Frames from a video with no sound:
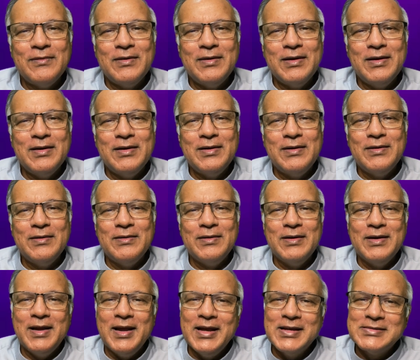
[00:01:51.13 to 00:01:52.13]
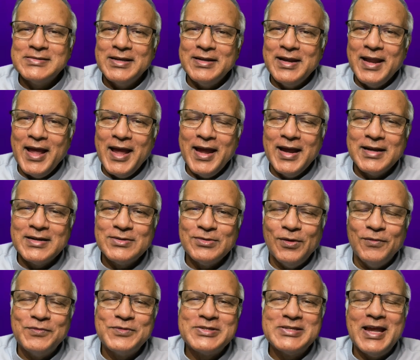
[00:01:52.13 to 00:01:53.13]
as an act
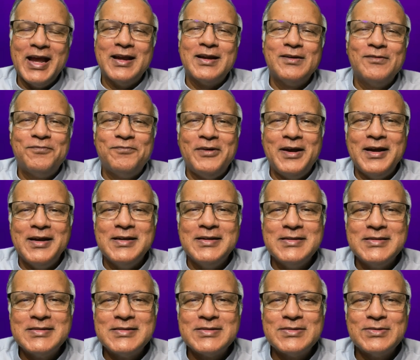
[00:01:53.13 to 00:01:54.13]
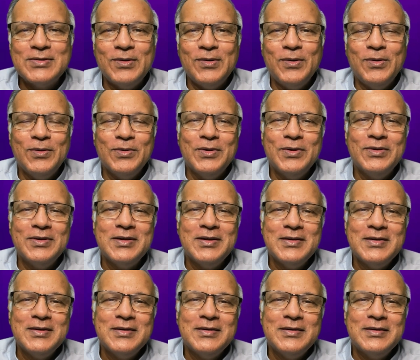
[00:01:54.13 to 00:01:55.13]
of sacrifice or
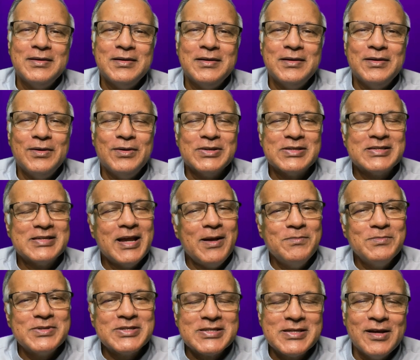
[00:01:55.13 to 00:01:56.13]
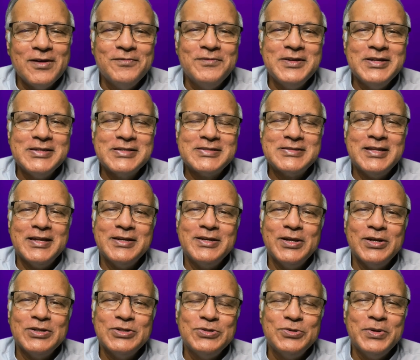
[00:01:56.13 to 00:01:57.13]
some service that
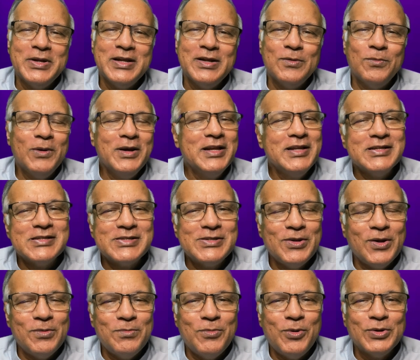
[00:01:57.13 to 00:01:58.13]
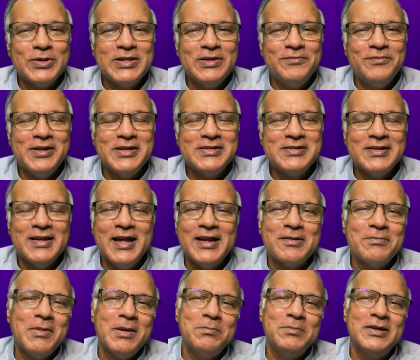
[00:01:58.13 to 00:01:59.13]
you're doing? What is your motivation? I
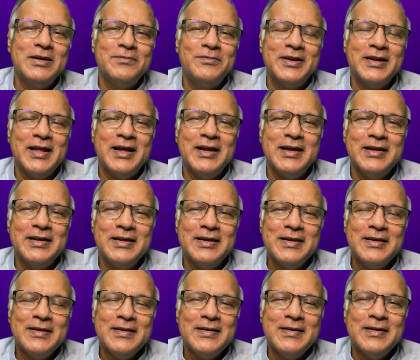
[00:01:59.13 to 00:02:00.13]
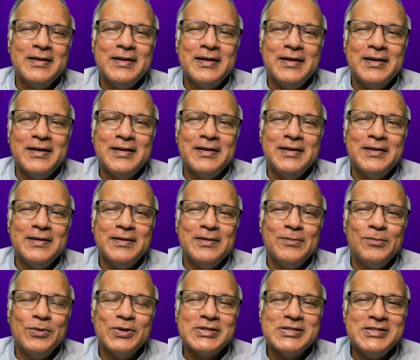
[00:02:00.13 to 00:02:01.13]
remember when I
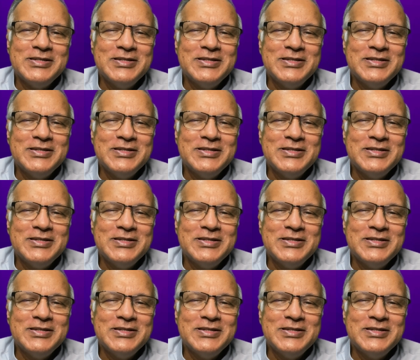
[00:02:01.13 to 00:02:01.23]
was